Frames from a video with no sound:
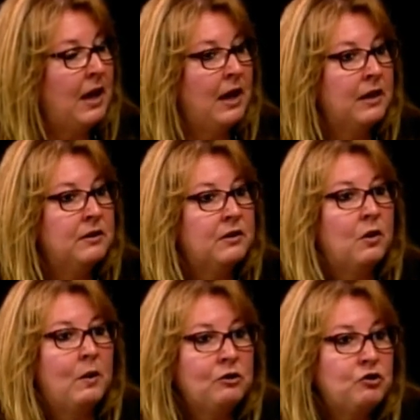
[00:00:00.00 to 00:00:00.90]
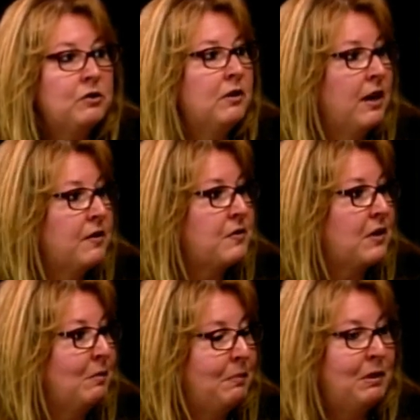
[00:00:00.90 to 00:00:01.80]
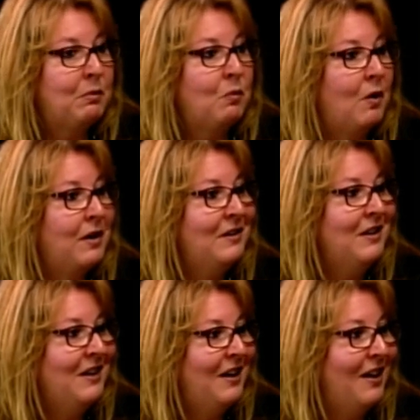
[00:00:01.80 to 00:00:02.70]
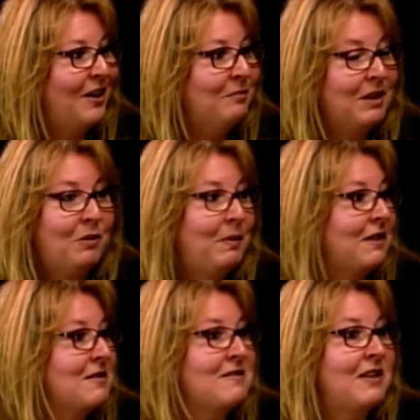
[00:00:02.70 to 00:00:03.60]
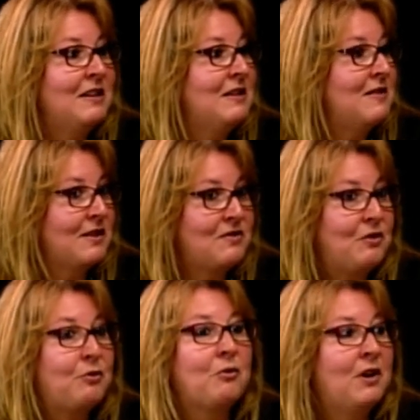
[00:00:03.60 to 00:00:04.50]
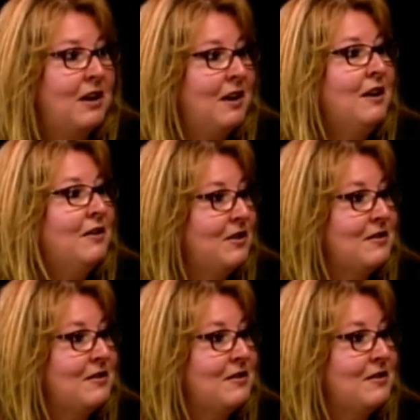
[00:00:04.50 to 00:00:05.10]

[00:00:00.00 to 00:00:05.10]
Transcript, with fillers: And the question has come up number one, um, you know, back since 1963, mm-hmm.